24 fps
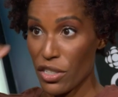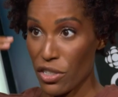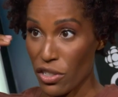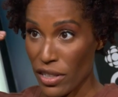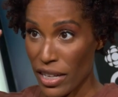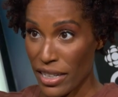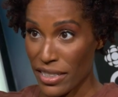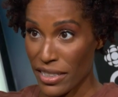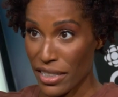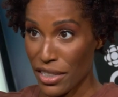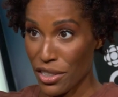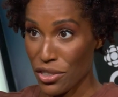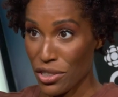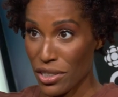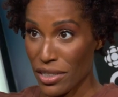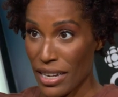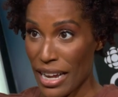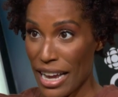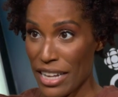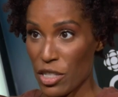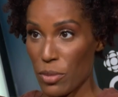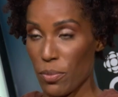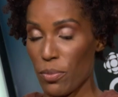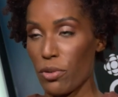
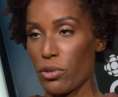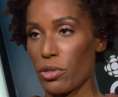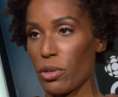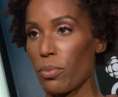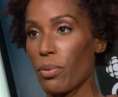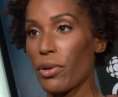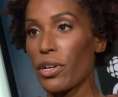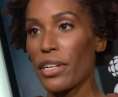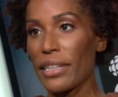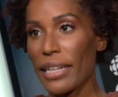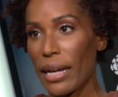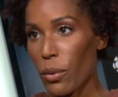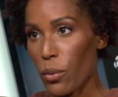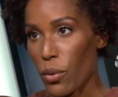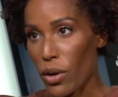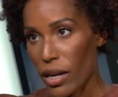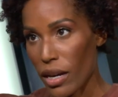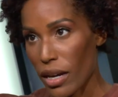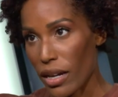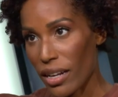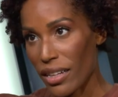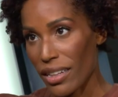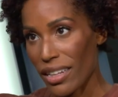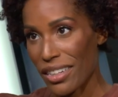visualization as opposed to putting that
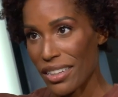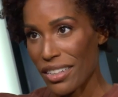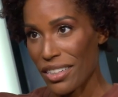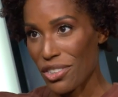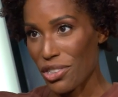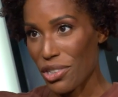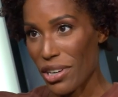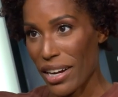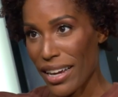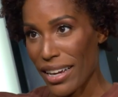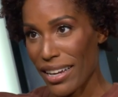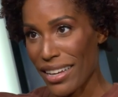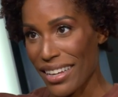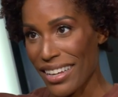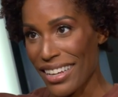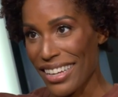work on the track.